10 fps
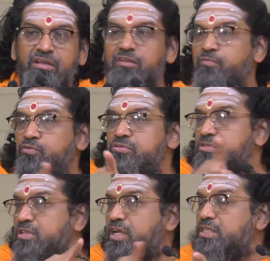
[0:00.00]
If you
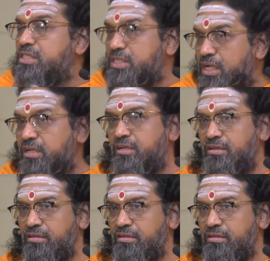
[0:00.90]
see a stick,